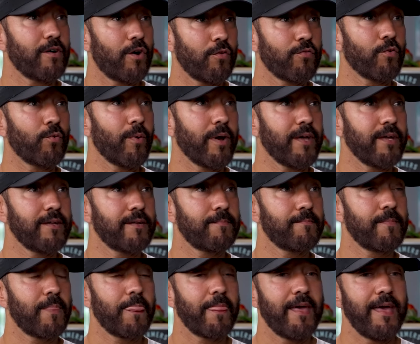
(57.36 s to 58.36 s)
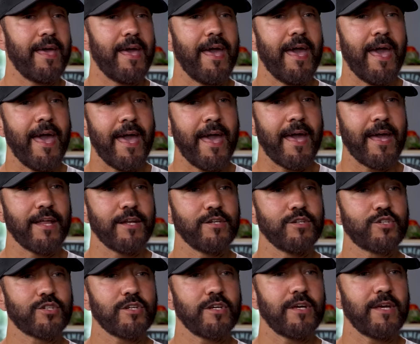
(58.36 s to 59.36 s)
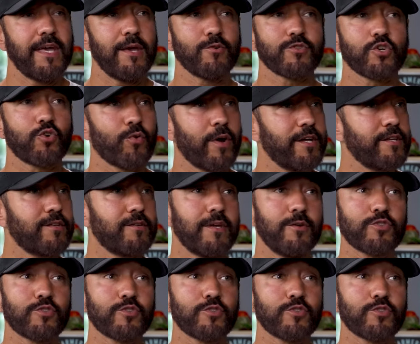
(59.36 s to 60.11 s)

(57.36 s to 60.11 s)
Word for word: overweight. And he was a great, he